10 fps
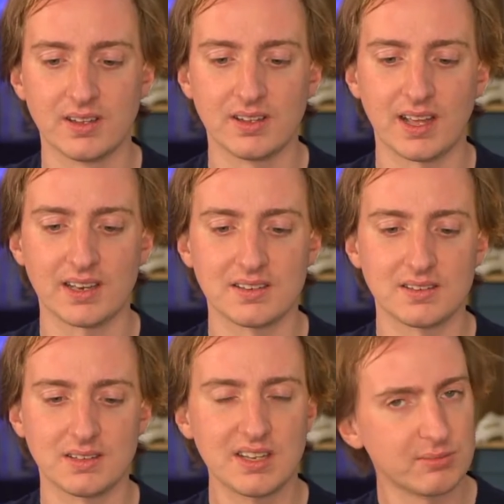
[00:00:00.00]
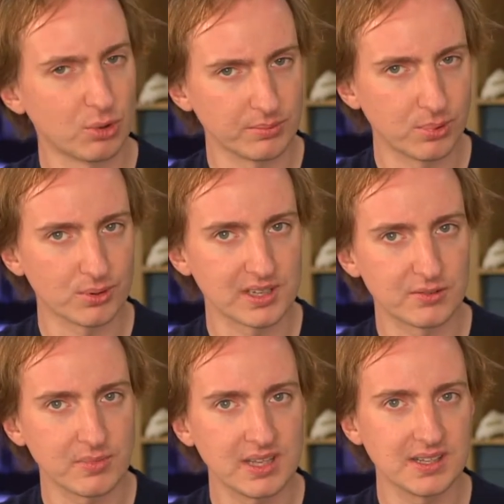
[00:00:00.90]
And even more importantly for
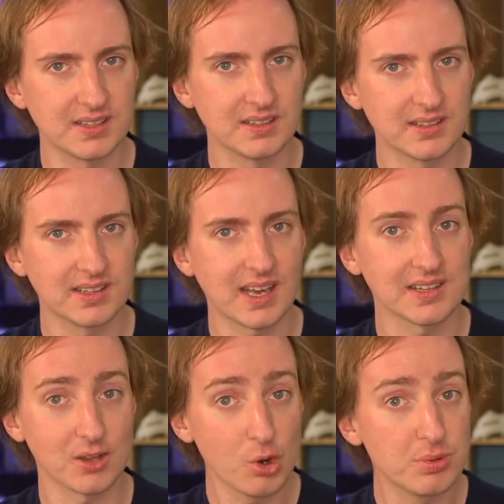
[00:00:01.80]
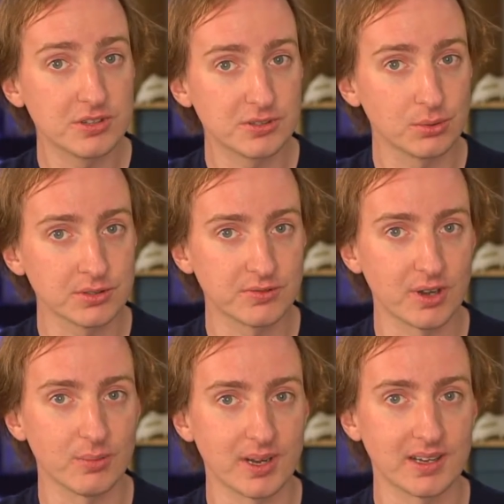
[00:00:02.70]
me, it has open source
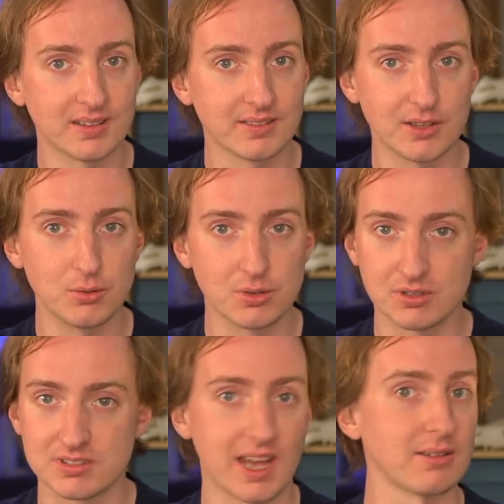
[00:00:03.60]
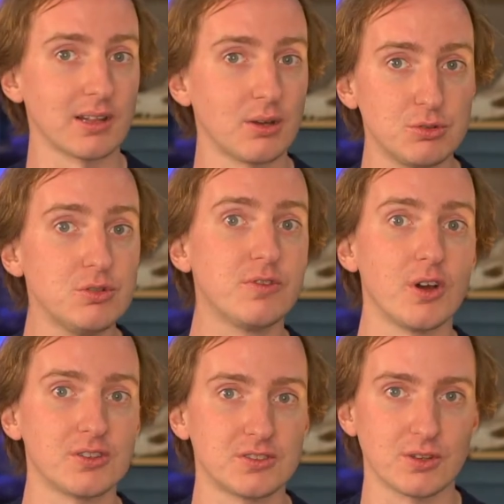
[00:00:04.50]
firmware that you can download new
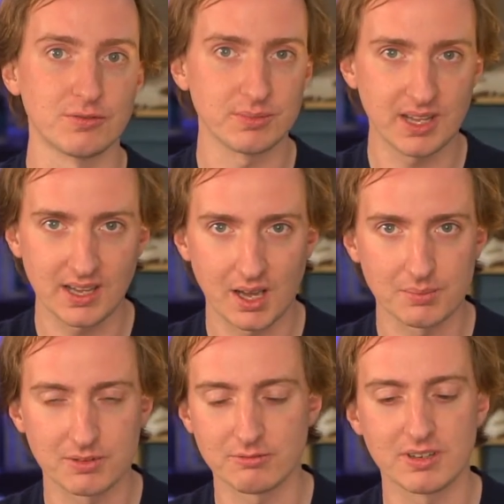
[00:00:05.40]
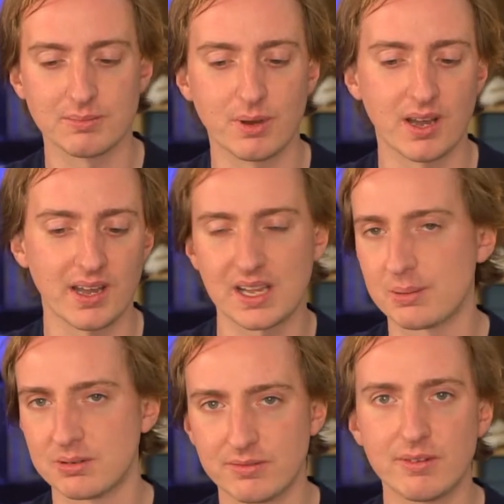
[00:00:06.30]
versions of from GitHub, written by a
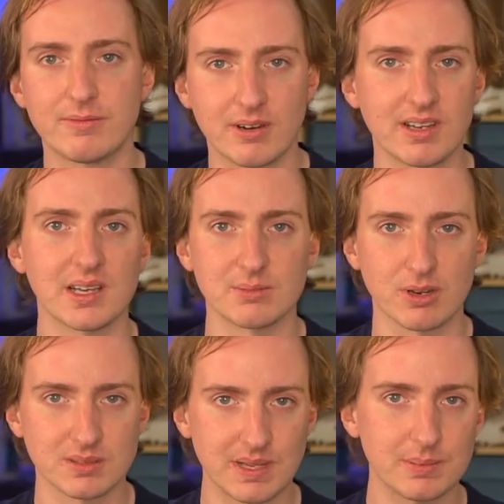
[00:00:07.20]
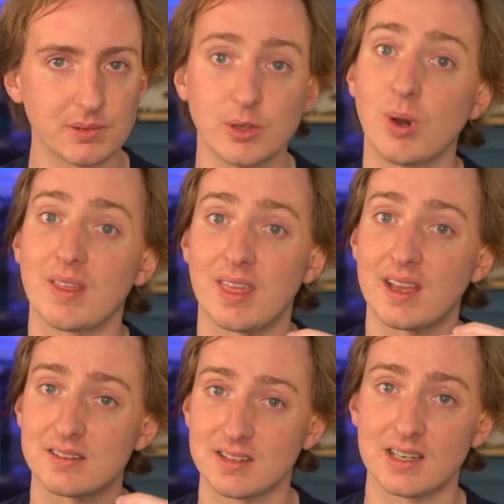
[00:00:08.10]
couple of very enterprising people who I
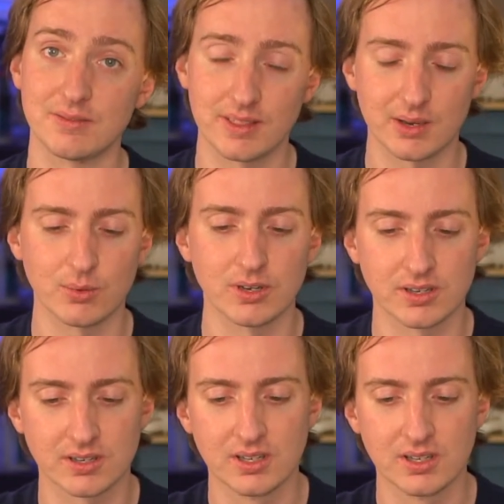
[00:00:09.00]
thank dearly for their work.